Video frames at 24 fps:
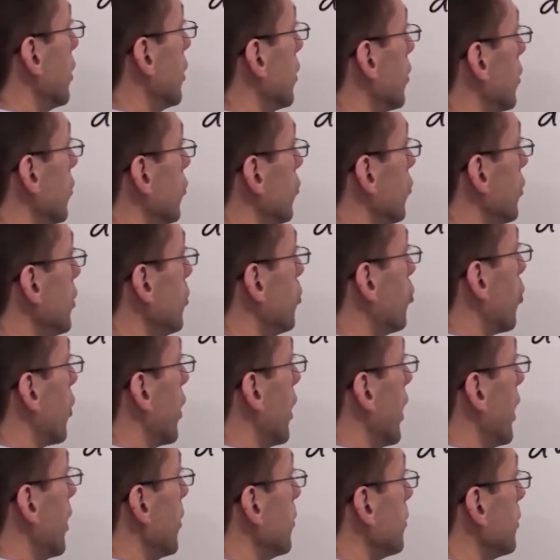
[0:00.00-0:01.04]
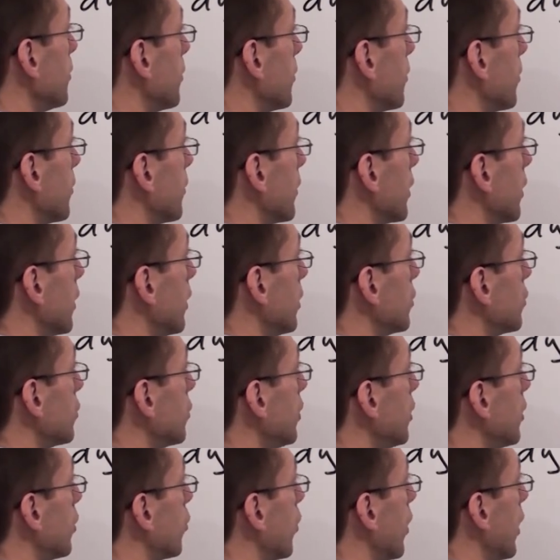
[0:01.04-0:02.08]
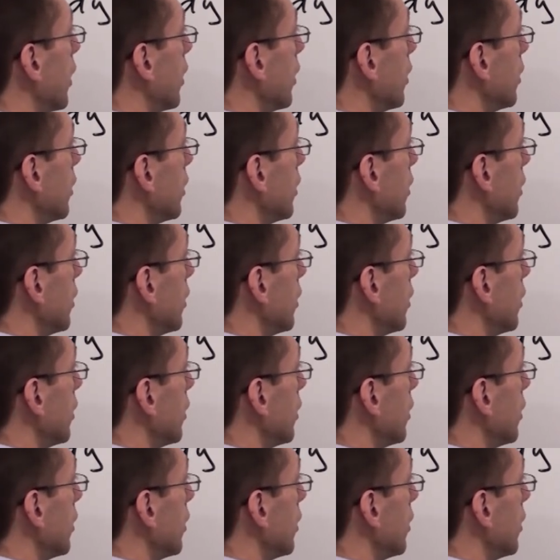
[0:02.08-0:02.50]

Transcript: v prime is equal